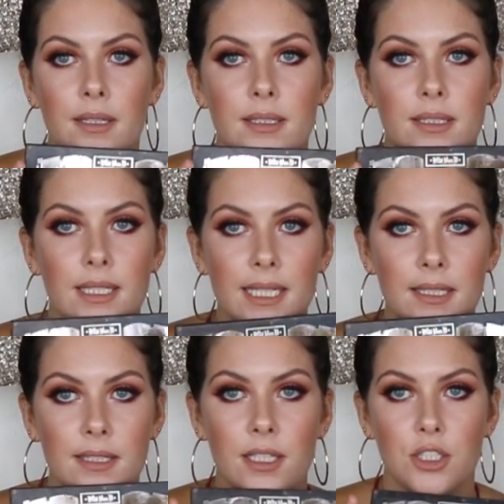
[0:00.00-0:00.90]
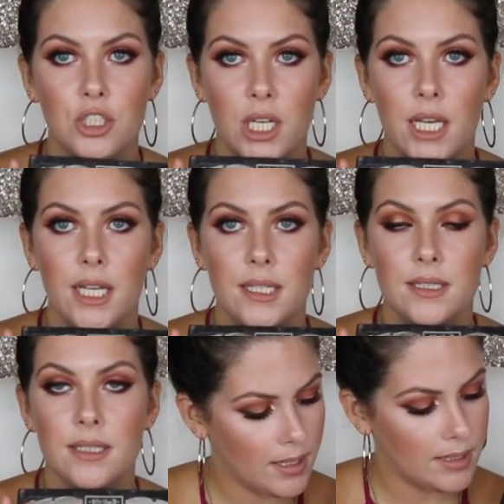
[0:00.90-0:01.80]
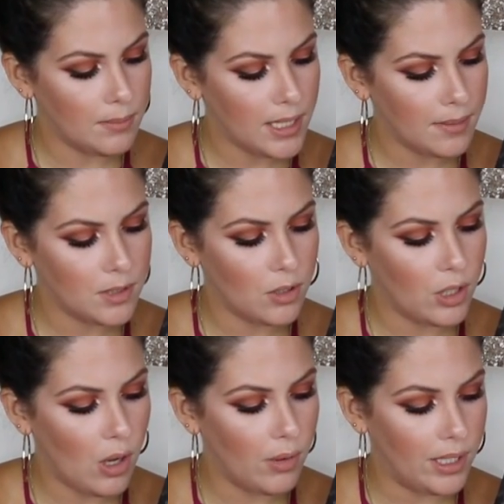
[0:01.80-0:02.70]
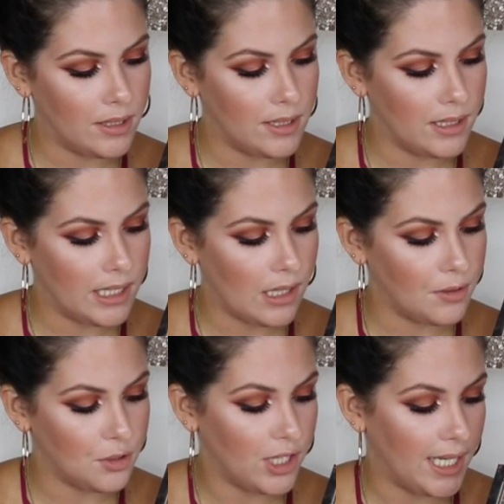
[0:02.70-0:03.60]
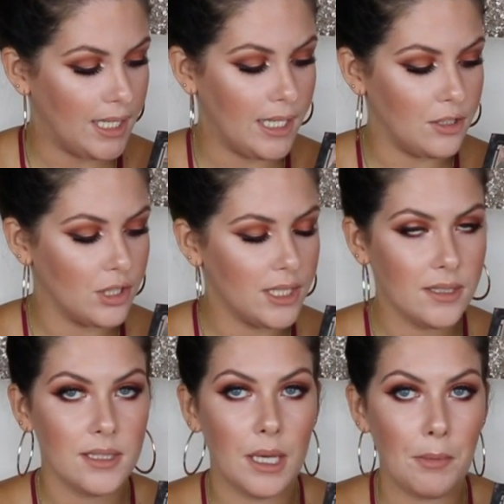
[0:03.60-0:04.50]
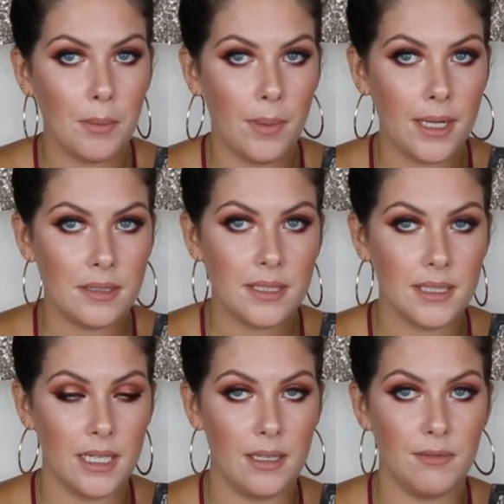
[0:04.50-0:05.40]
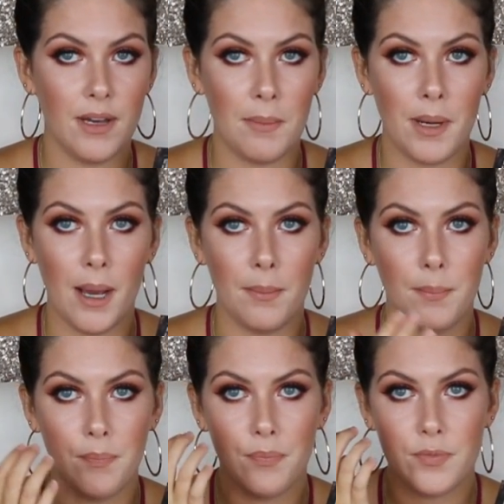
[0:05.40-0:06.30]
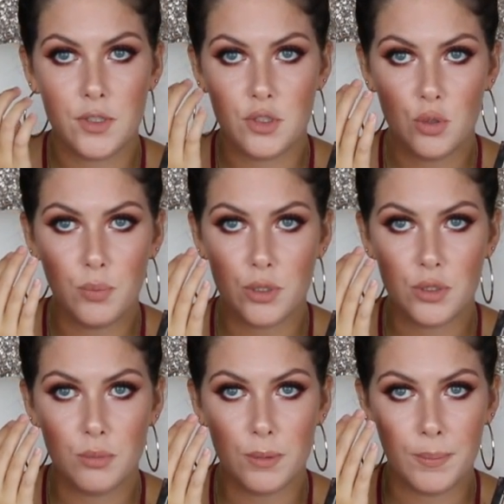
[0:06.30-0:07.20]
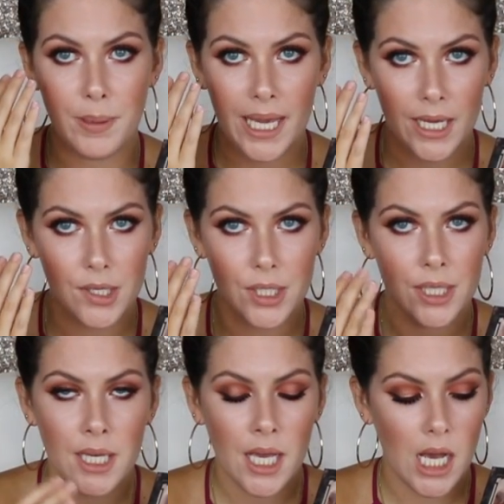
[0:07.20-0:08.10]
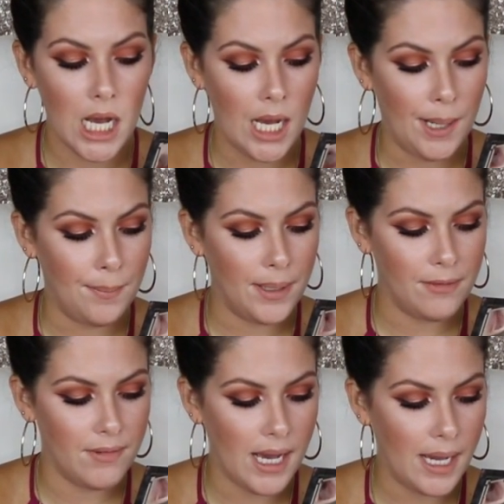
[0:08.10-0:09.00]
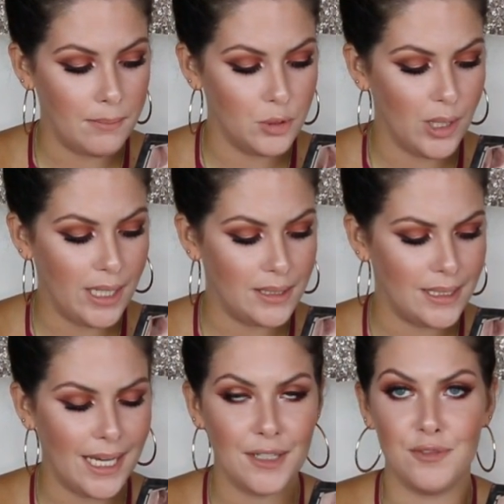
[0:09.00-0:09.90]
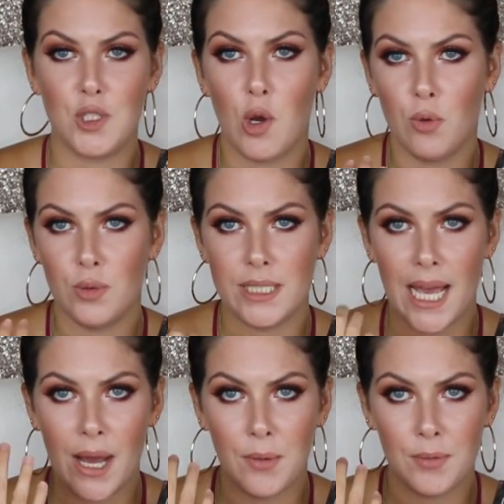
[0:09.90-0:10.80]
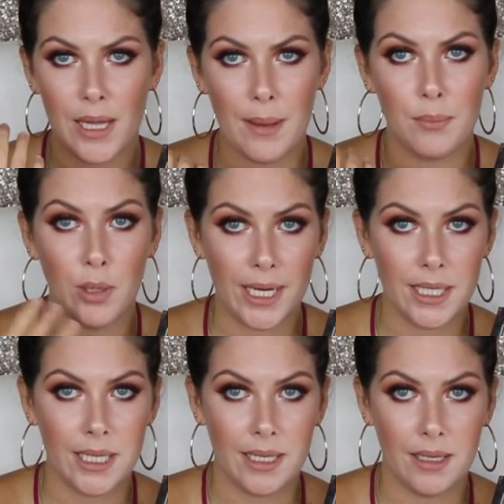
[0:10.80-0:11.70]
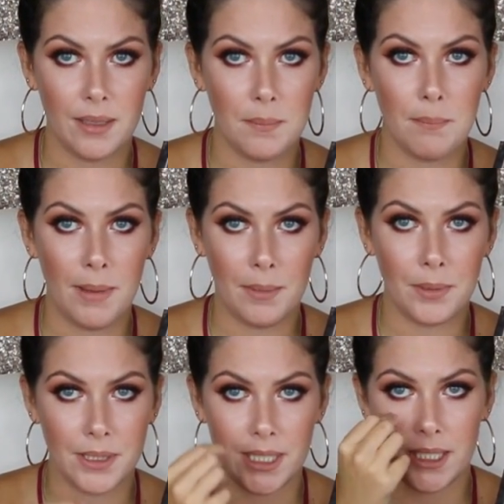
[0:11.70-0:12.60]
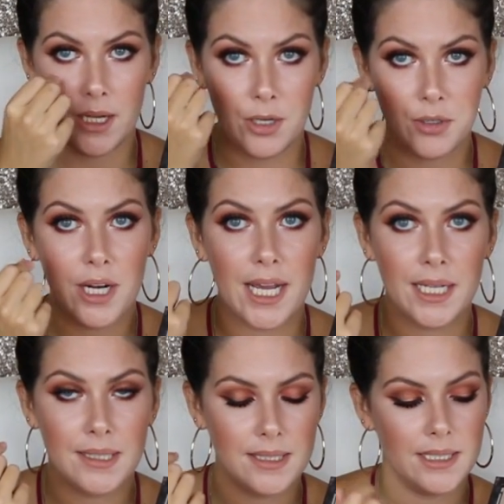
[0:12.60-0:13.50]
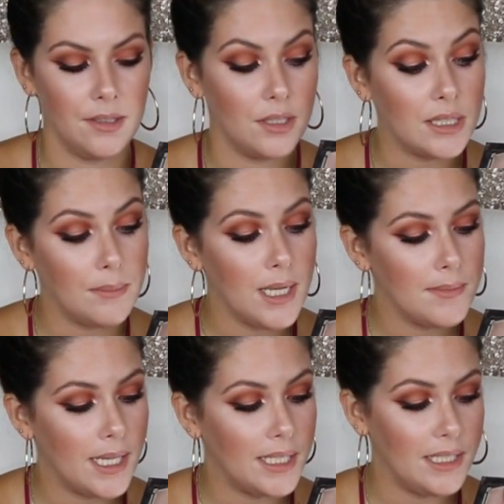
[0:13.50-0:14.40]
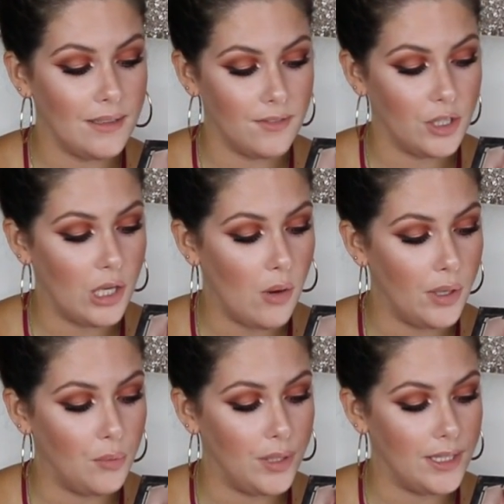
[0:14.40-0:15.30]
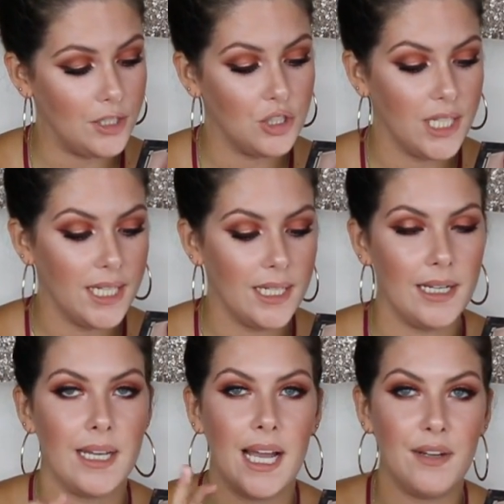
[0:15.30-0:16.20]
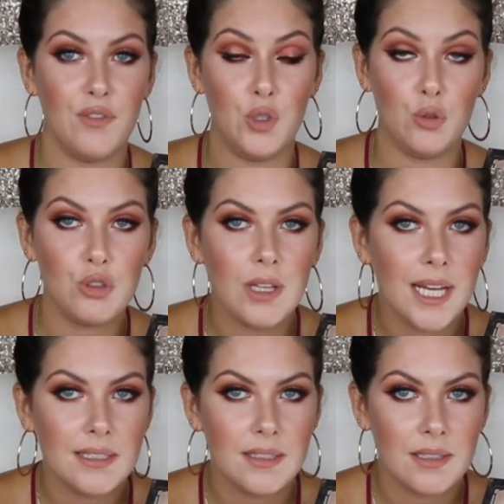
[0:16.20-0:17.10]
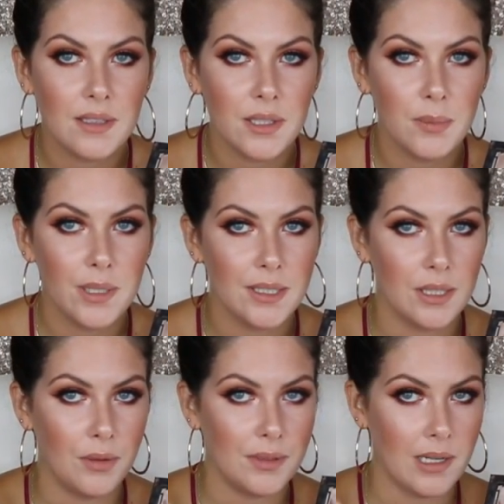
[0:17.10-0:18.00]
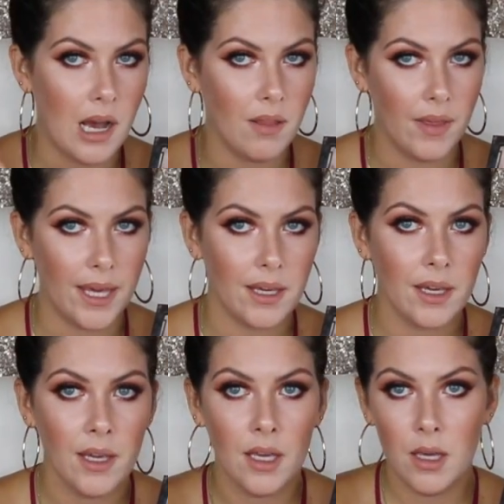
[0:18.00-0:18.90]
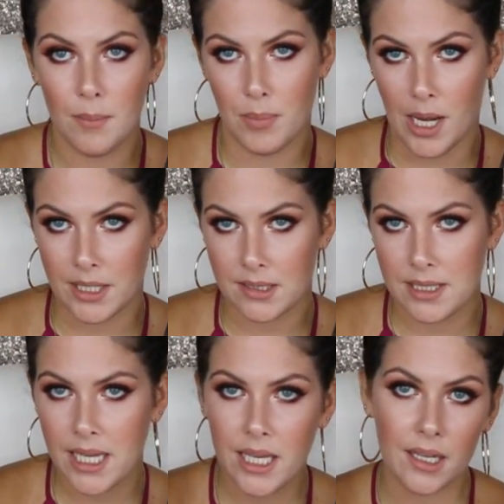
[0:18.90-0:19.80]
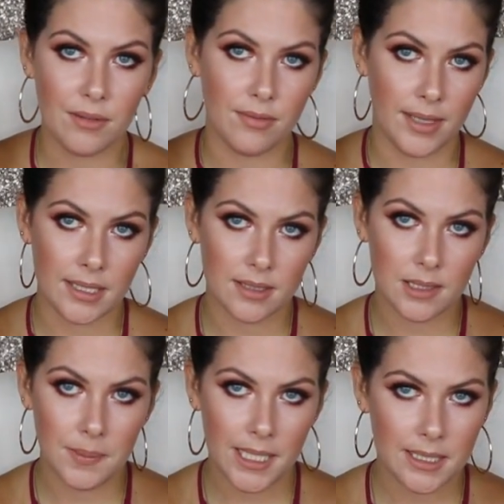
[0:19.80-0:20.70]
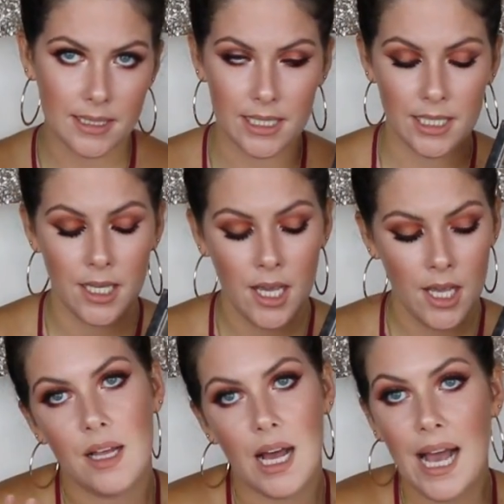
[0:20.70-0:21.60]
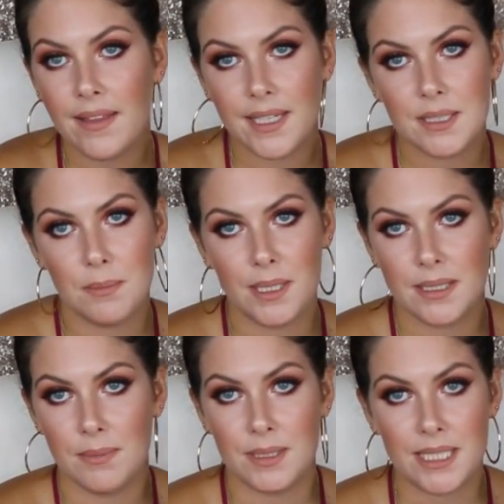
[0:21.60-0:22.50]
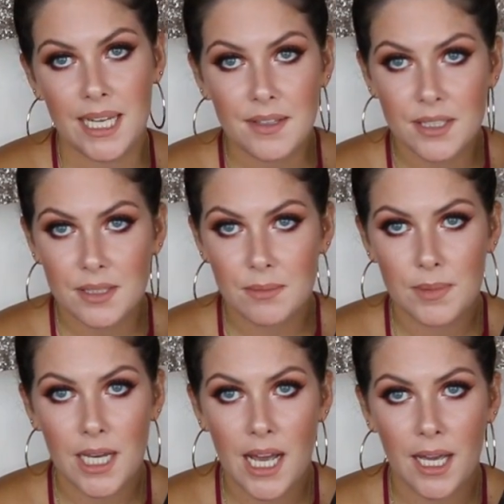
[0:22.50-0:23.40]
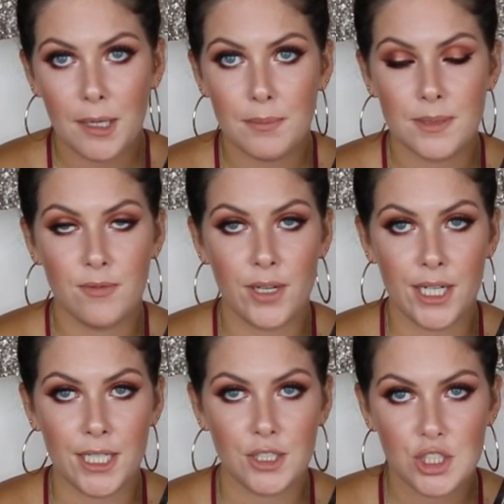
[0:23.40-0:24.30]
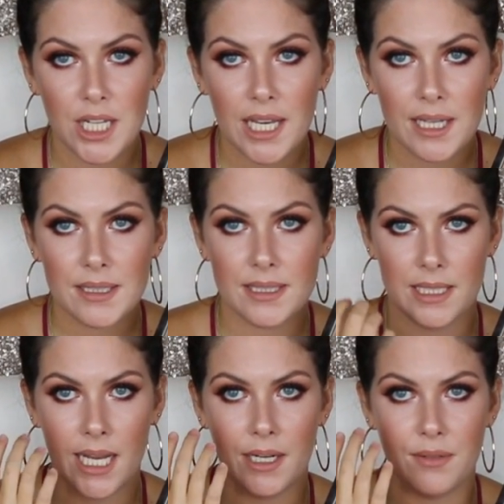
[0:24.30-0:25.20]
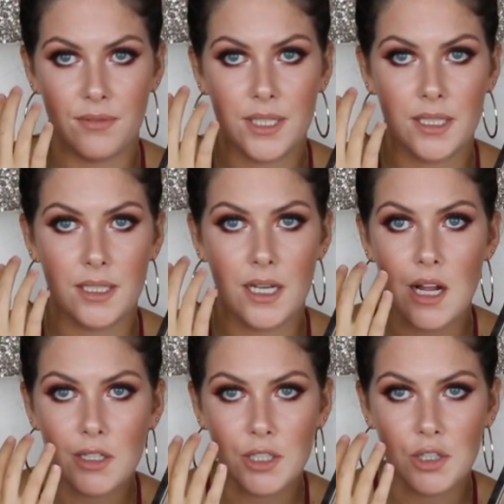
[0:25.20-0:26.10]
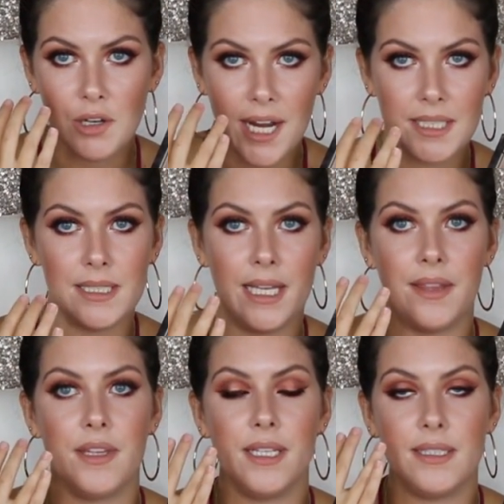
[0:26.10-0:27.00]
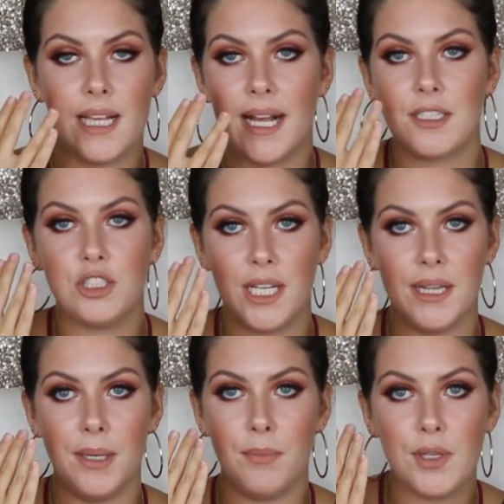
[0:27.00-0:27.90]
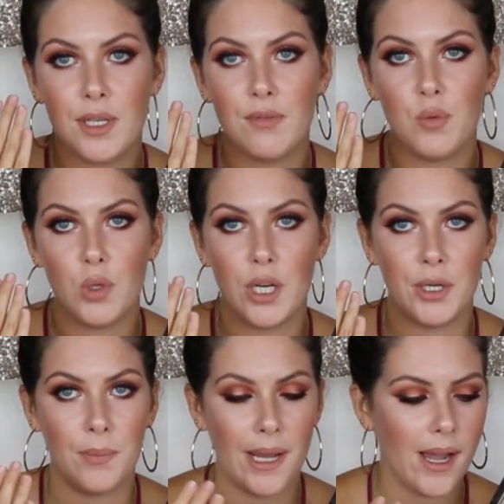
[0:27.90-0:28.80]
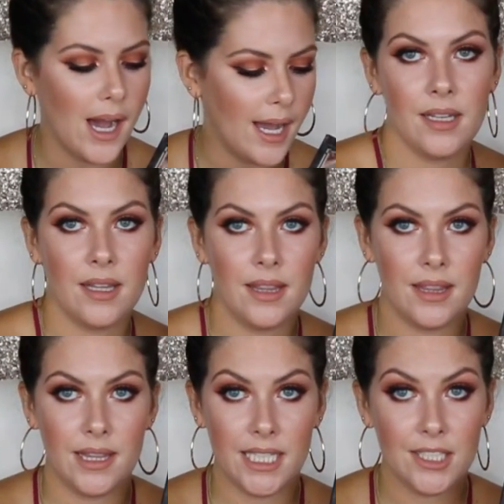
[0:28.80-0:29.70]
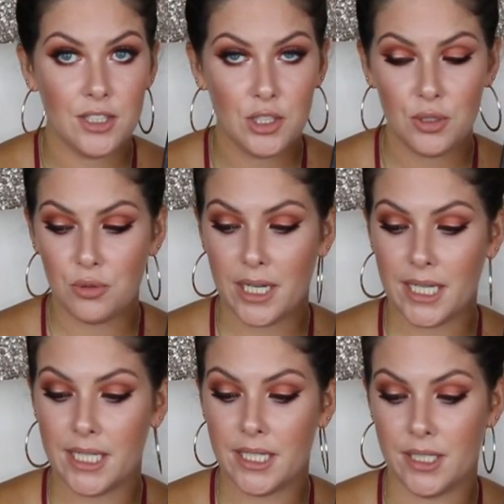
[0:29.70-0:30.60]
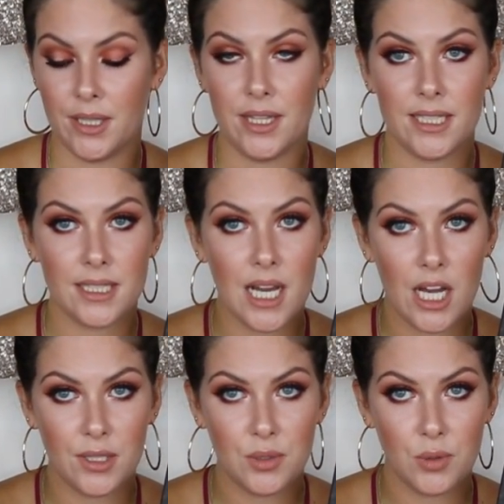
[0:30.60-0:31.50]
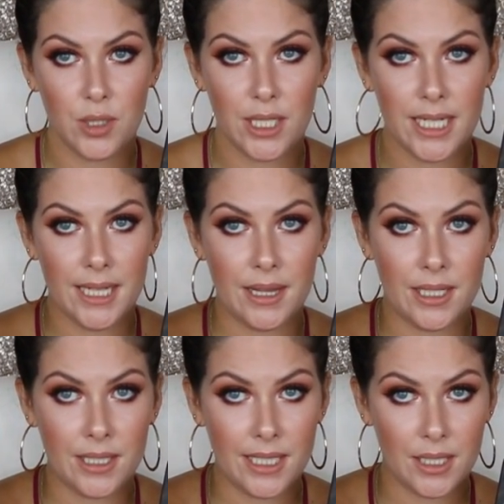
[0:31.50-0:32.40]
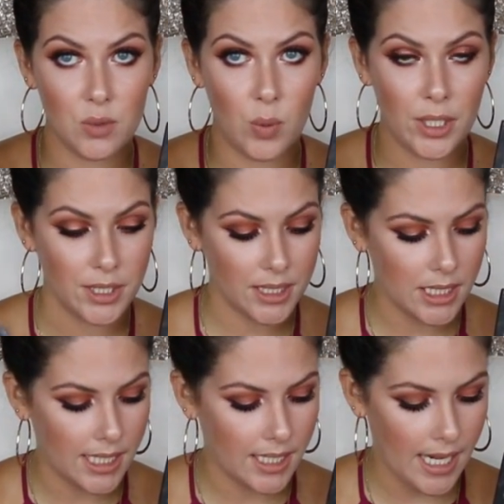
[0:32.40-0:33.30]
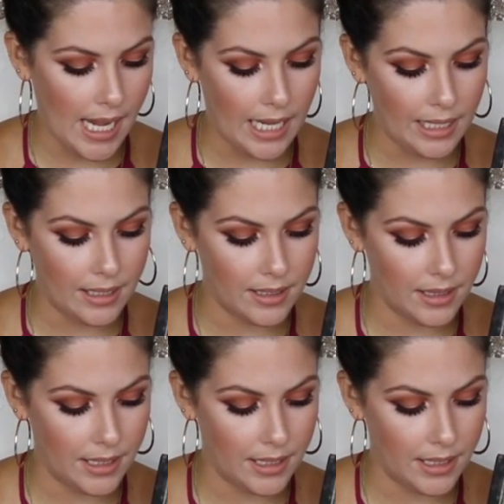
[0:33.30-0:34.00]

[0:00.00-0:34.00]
6 shades. Sometimes I'll go into the yellow shade, and during the summer months, if I'm not super pale, if I'm trying to kind of tone down that brightening Maybelline under eye concealer, sometimes I can even go in with this shade and it kind of neutralizes it a little bit, so it's not like body's tan, face is pasty. I like to mix them together sometimes, various shades, to kind of color correct and get the exact shade that I'm looking for under my eye. These two right here, this contour and the NYX Wonder Stick, and